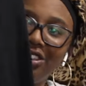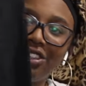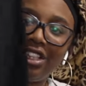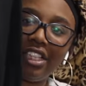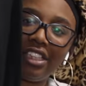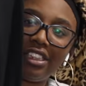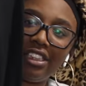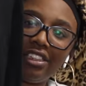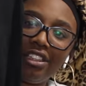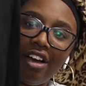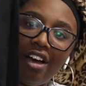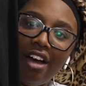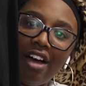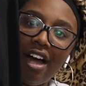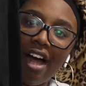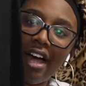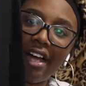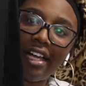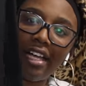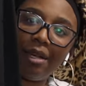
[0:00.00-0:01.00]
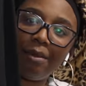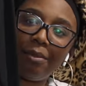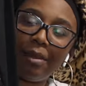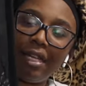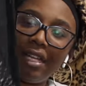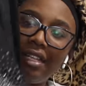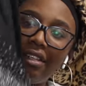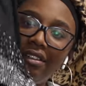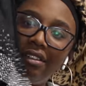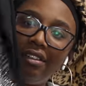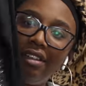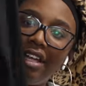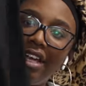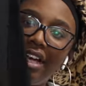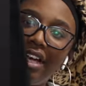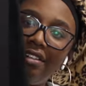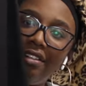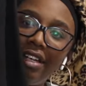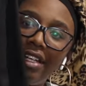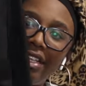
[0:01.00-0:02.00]
dress, y'all. I am in
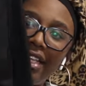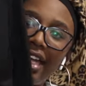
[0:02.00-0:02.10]
love. And